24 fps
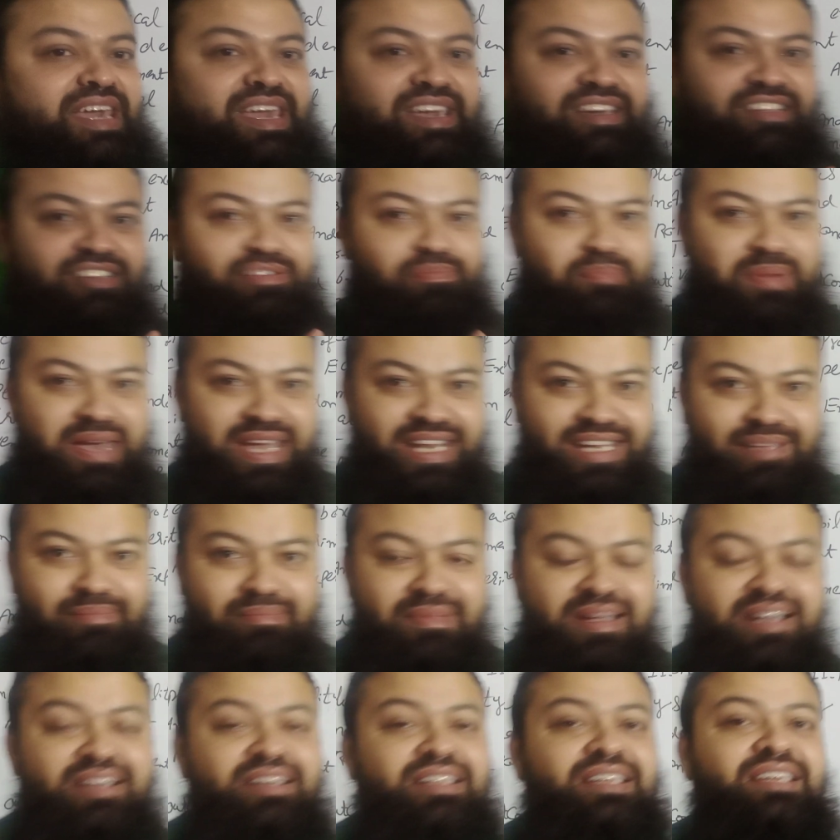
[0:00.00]

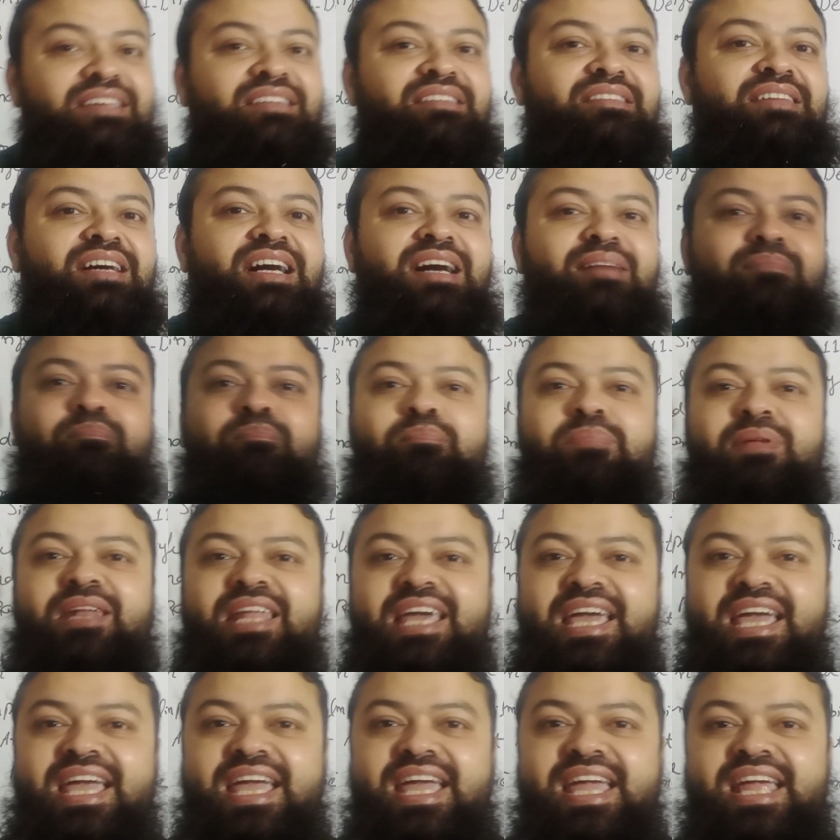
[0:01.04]
Experiment is a
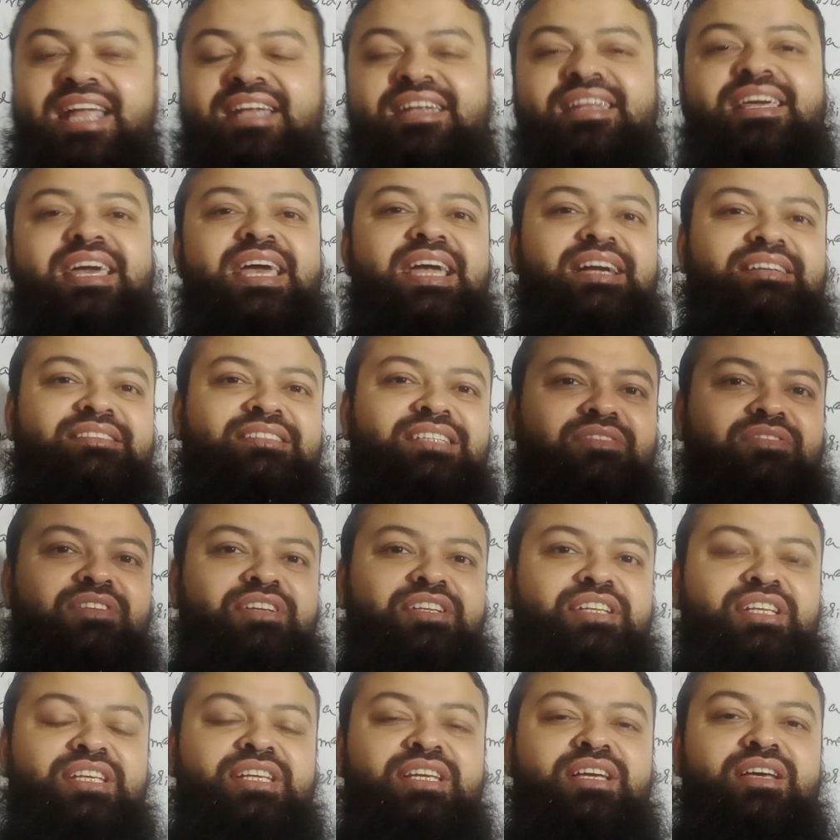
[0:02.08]
planned
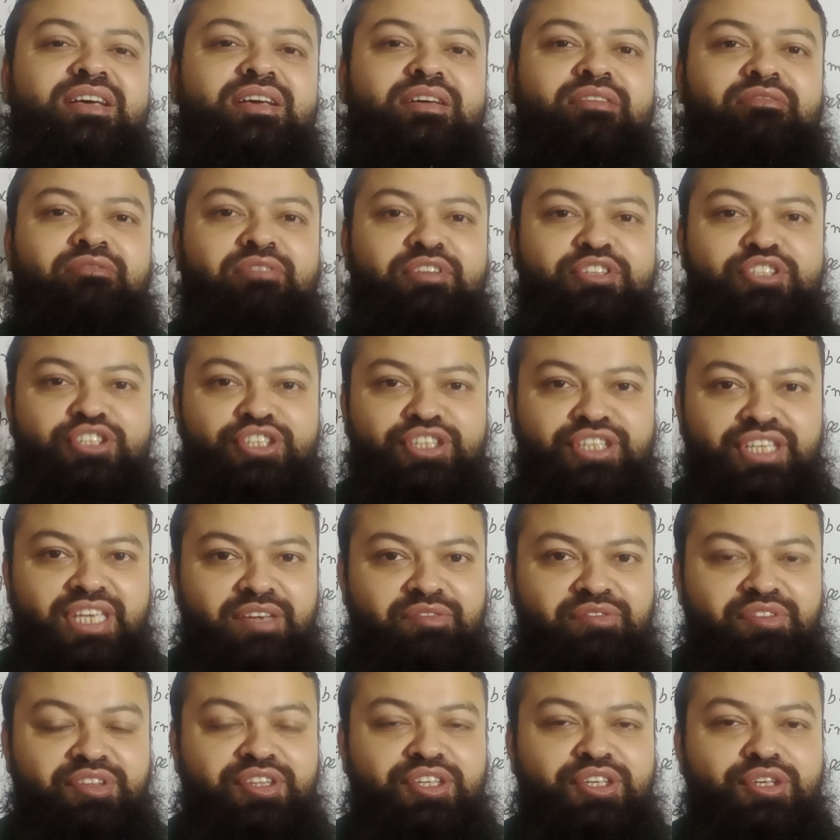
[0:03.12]
activity which
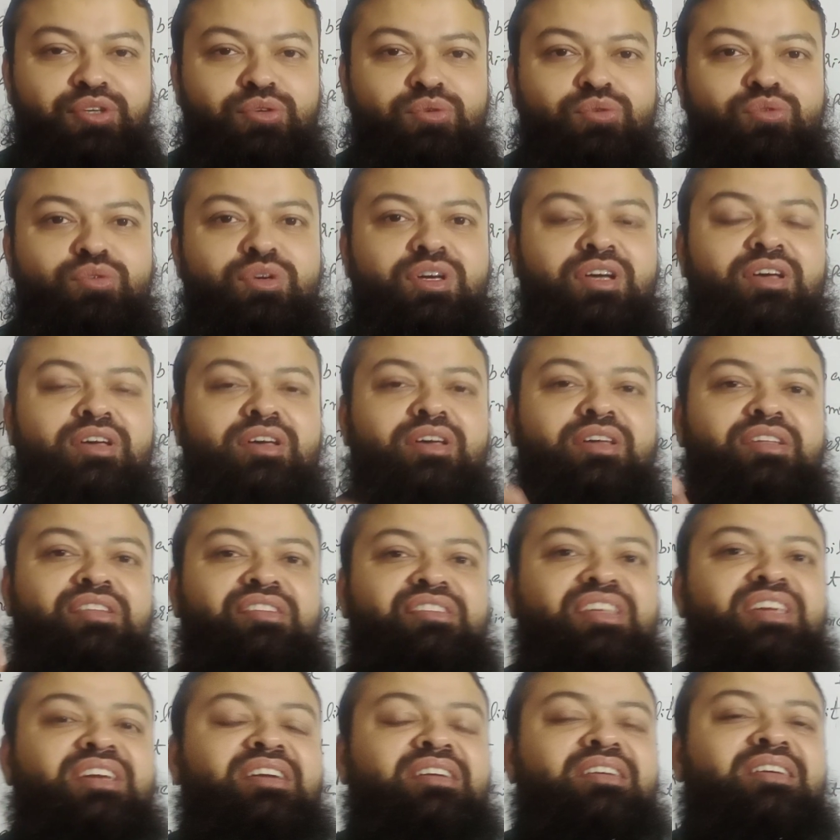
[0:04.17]
gives you
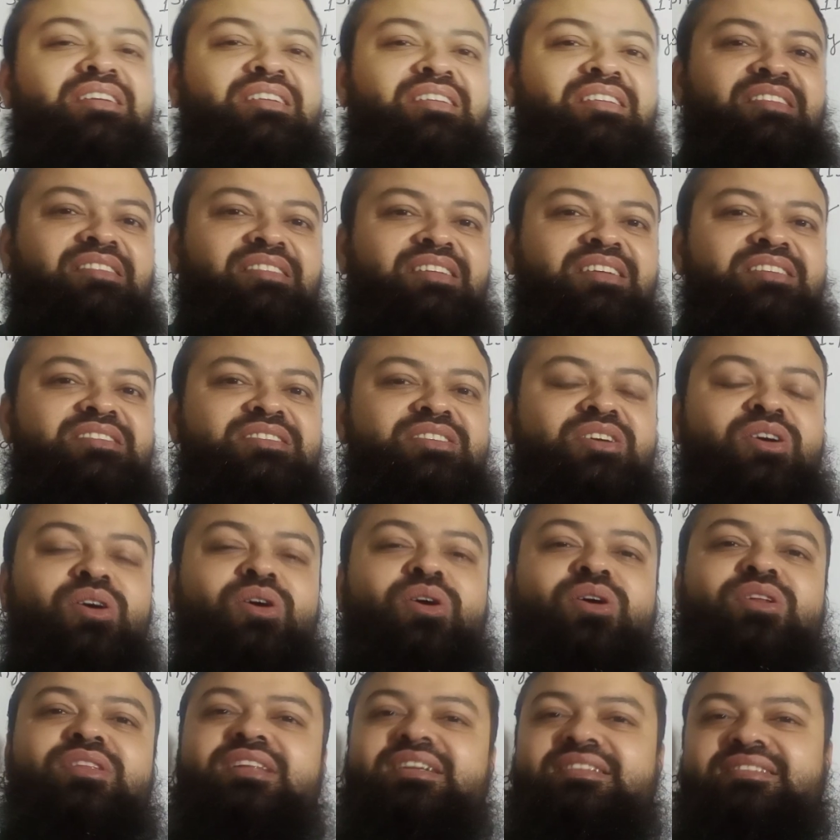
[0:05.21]
single result
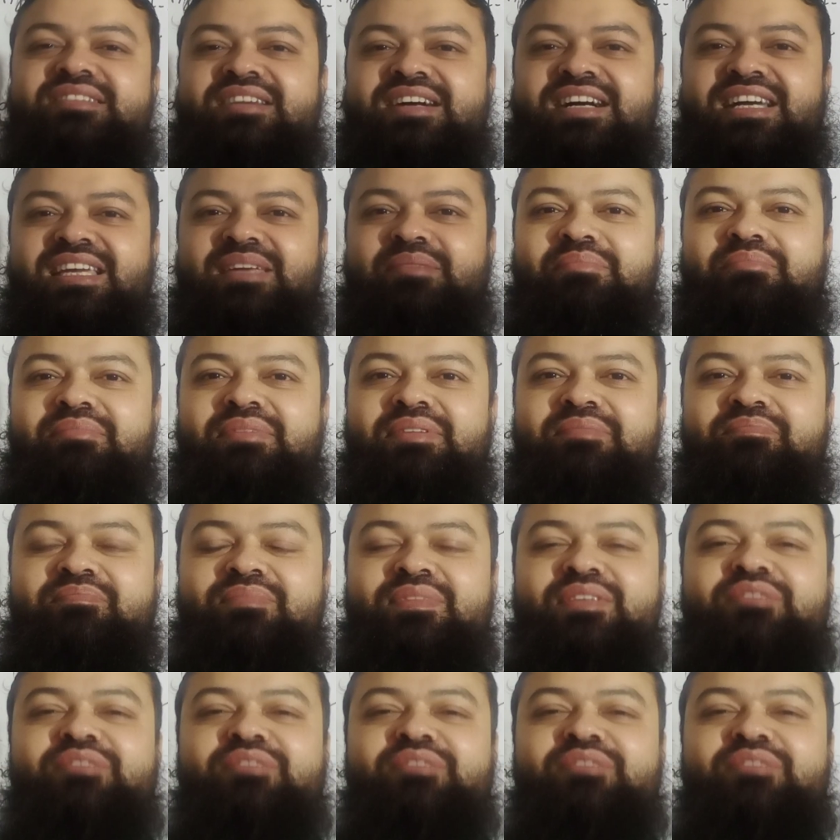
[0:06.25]
all the time.